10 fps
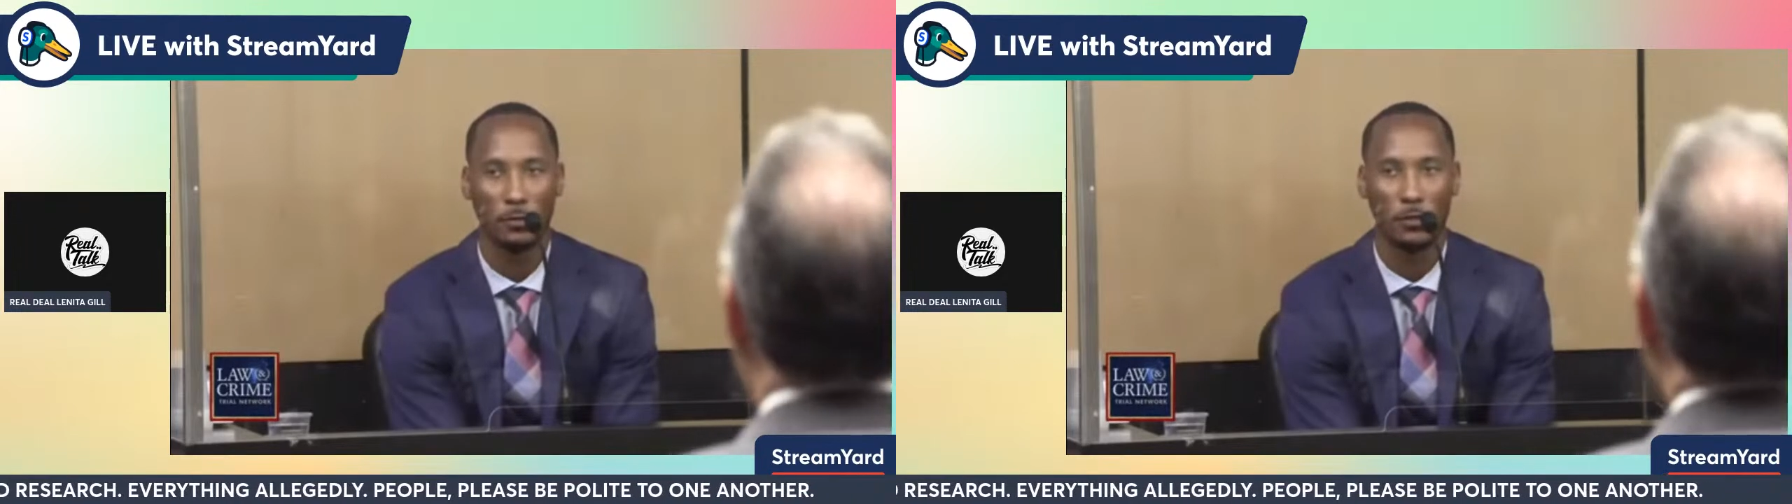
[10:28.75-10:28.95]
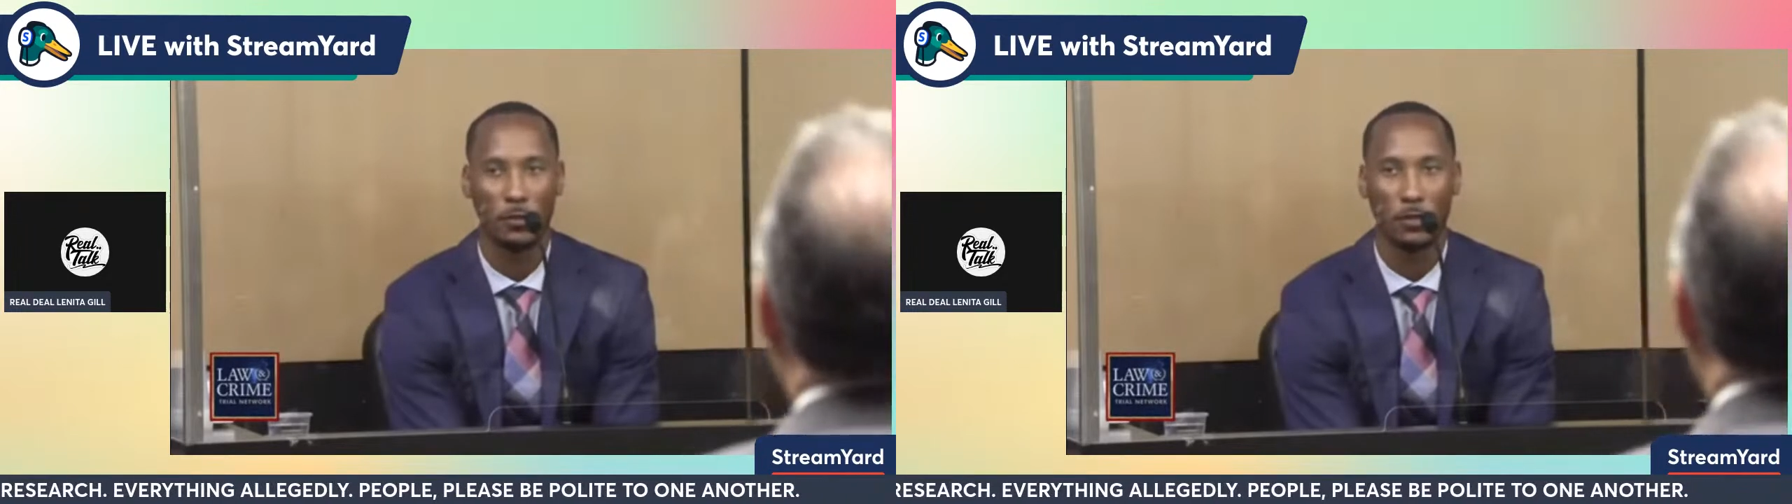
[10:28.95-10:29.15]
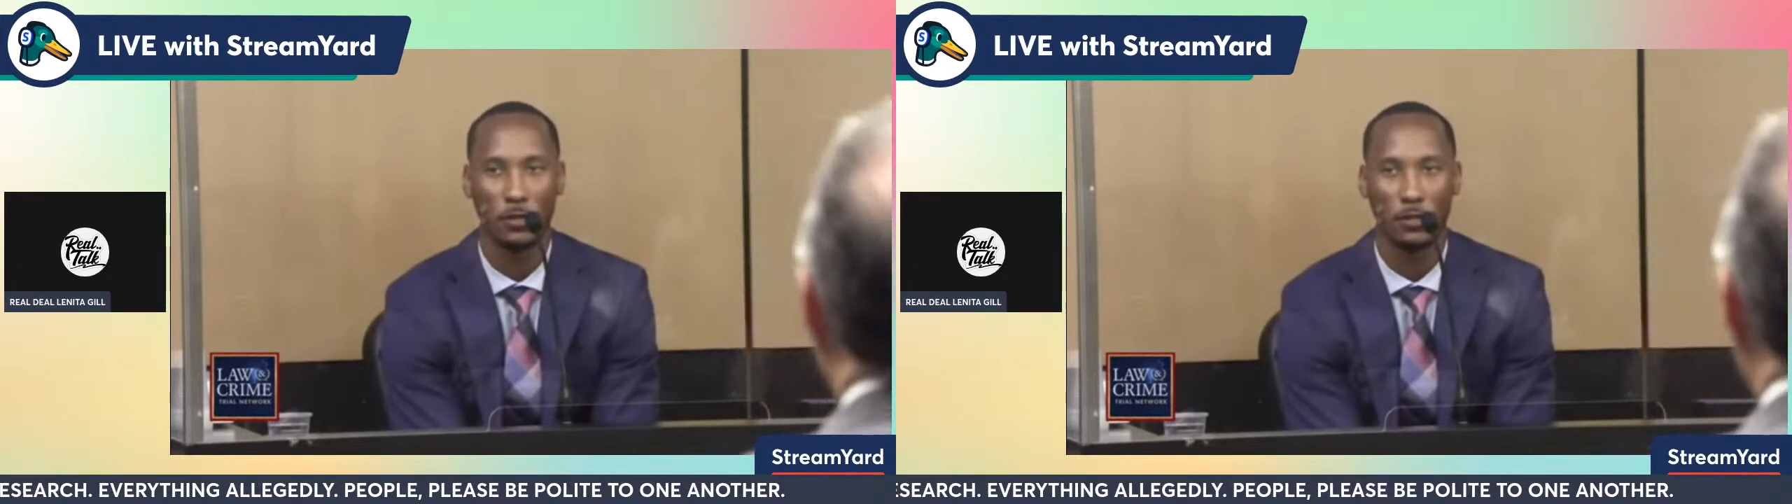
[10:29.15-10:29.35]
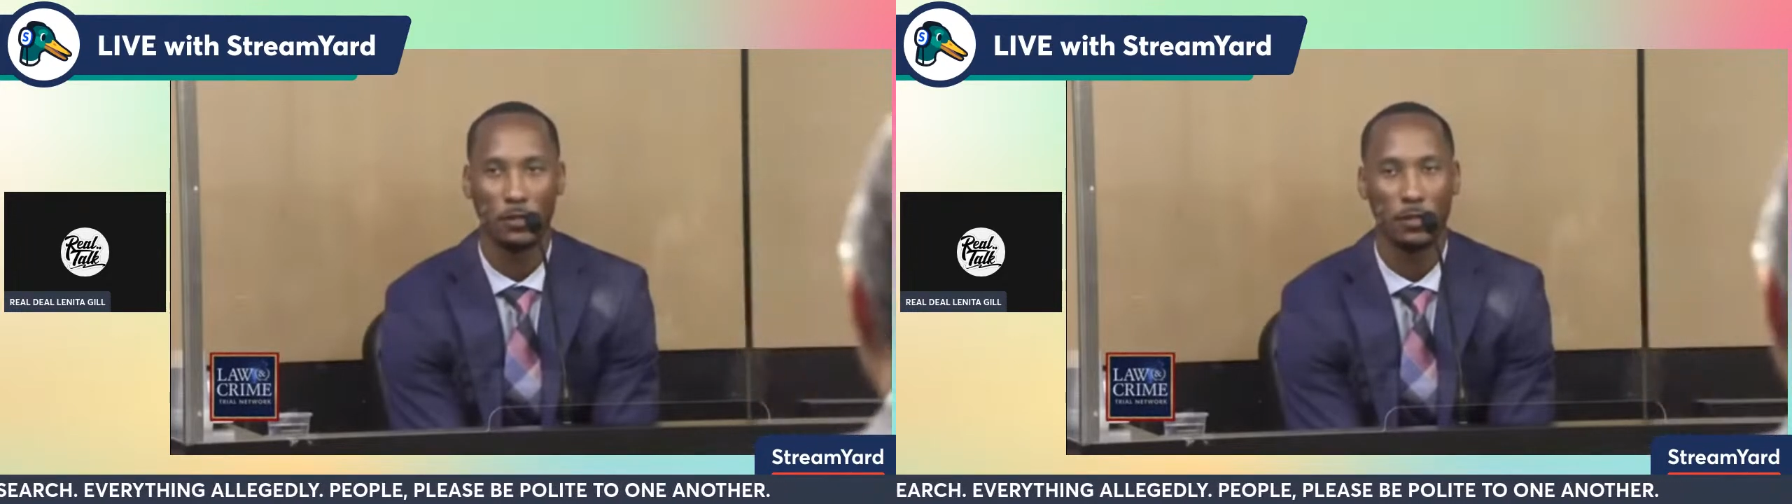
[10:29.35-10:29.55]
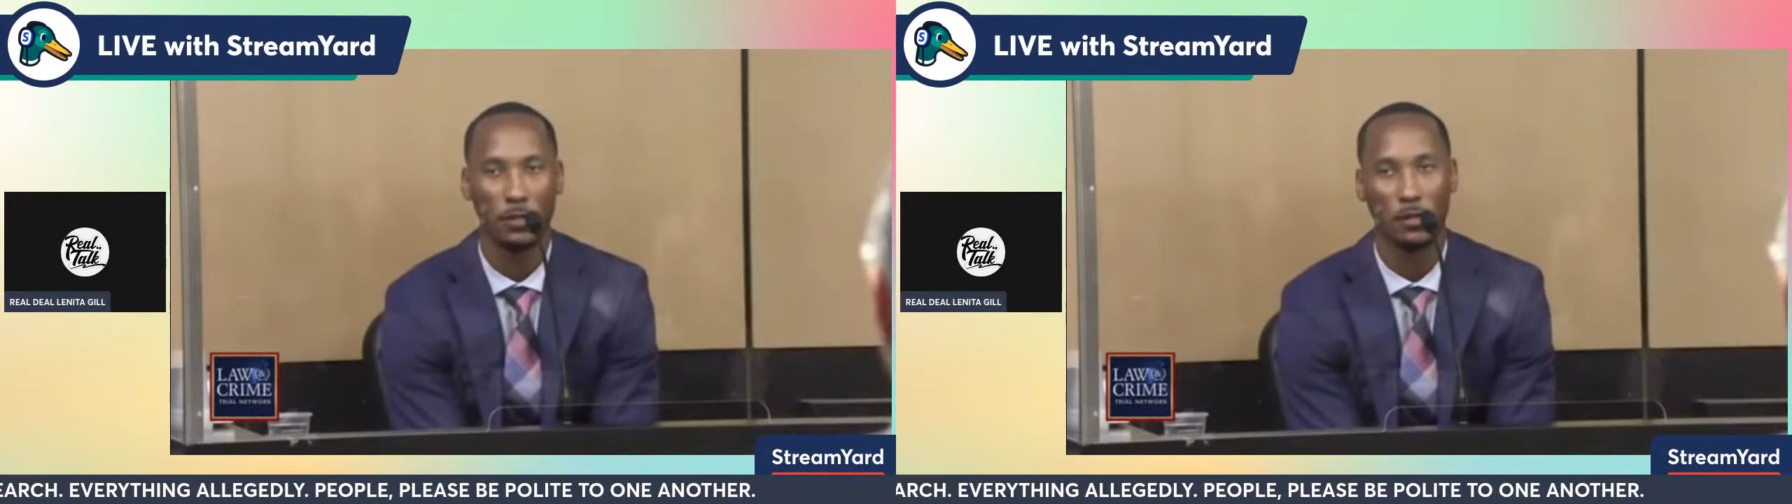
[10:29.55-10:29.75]
brother's still in
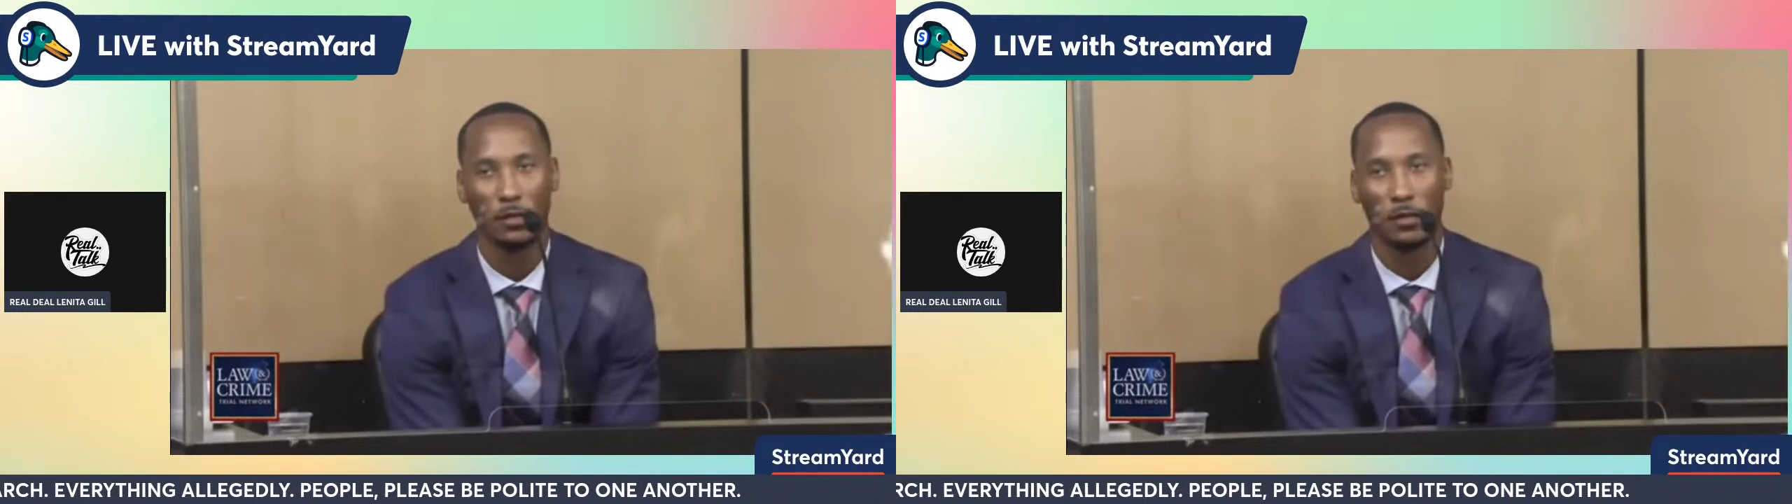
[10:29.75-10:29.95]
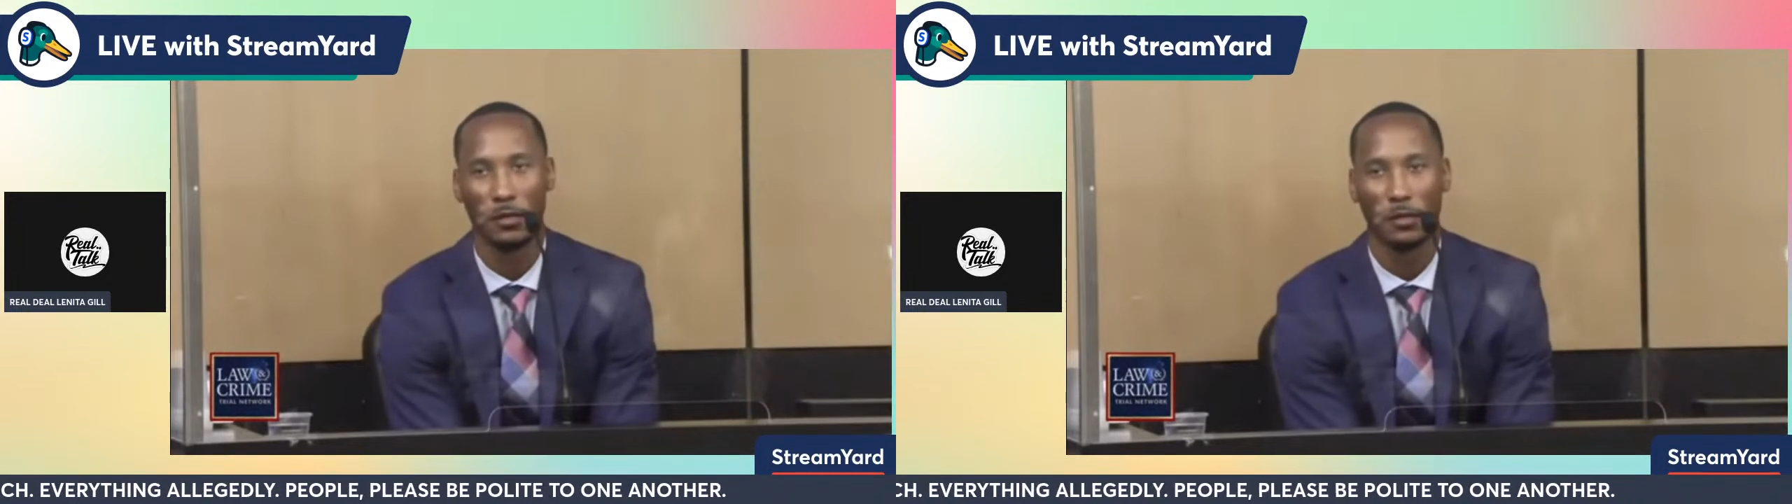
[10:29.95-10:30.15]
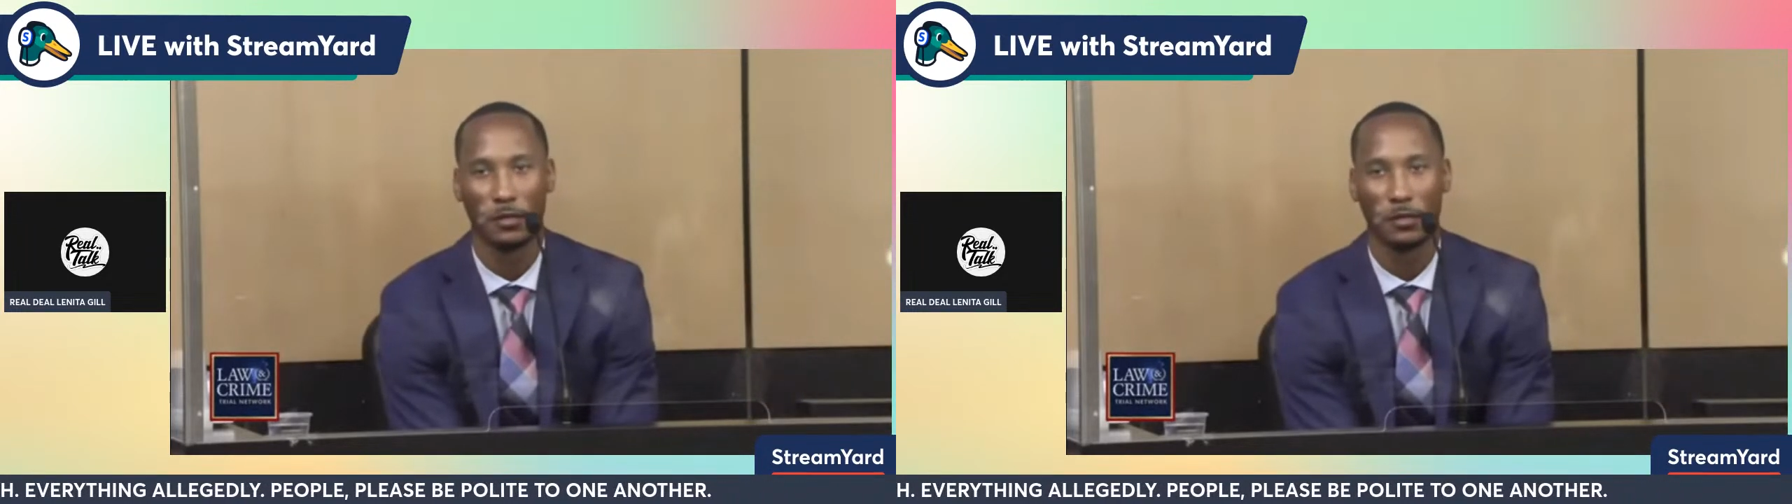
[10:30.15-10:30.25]
between us,